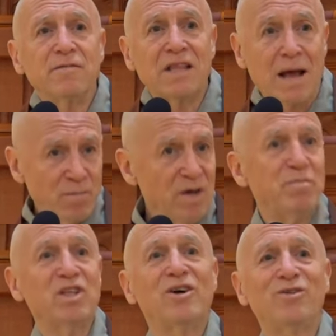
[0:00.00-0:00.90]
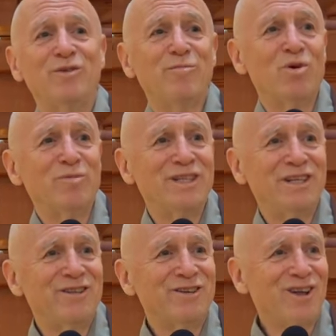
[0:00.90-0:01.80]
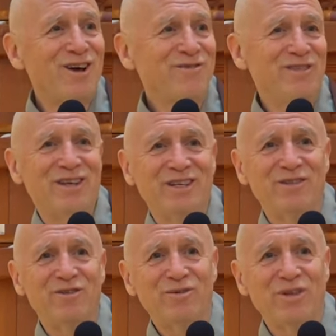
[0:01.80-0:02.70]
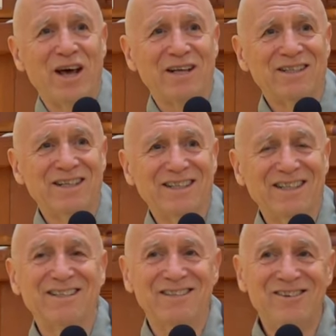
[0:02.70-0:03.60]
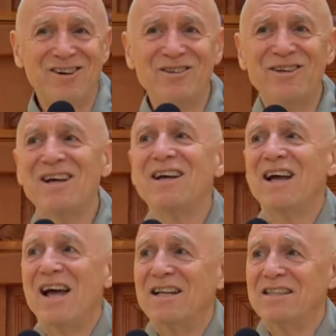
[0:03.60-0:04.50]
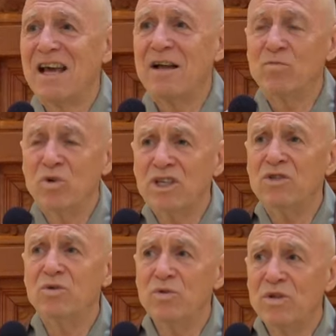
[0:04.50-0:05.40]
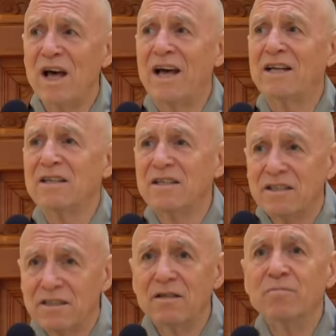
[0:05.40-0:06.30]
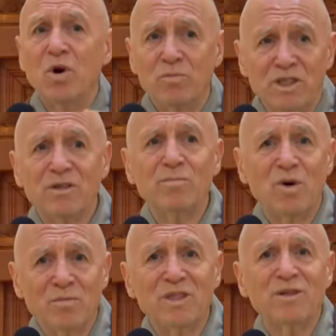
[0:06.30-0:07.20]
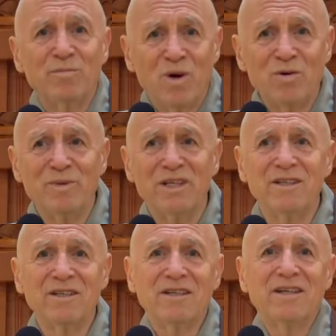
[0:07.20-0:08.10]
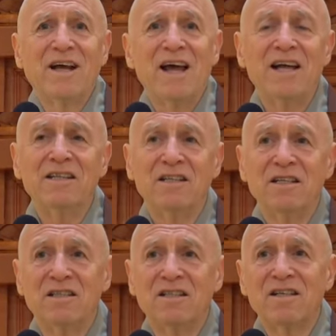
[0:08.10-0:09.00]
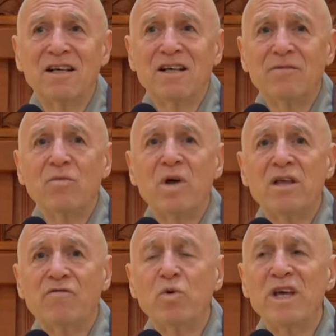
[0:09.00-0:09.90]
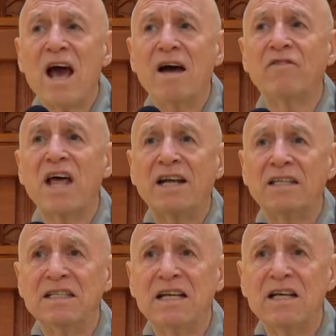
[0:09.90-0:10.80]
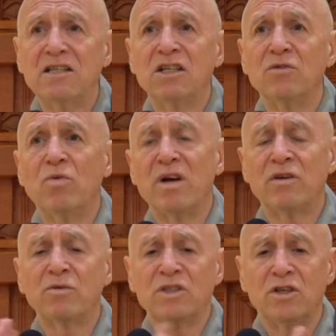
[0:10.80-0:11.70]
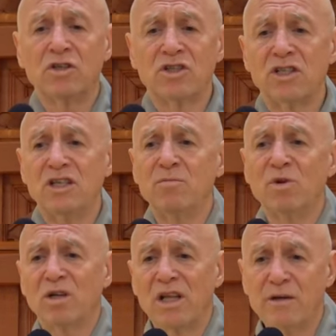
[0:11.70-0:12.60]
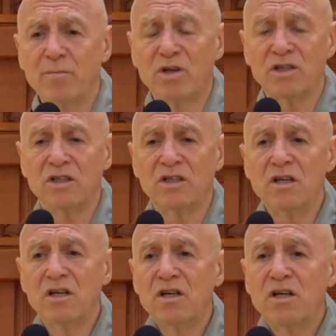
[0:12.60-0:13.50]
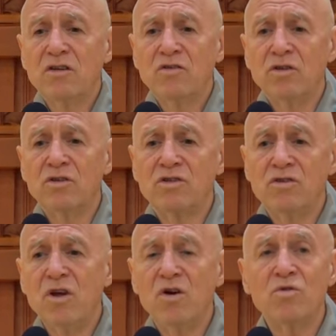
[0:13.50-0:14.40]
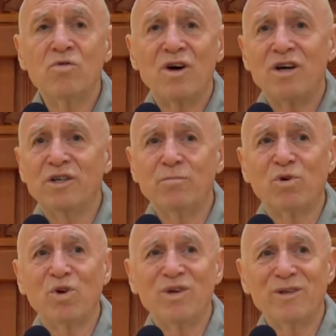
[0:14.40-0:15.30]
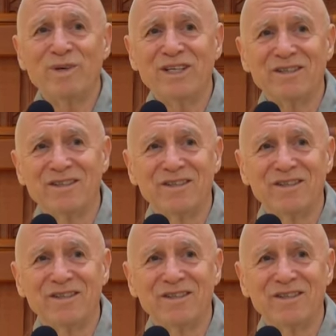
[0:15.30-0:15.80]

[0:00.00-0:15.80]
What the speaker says: that might be the only moment in their life they can do that, you know? And can we do that moment to moment to moment? And it's, if we have that intention, whether you're a sunni or a layperson, there's no unemployment,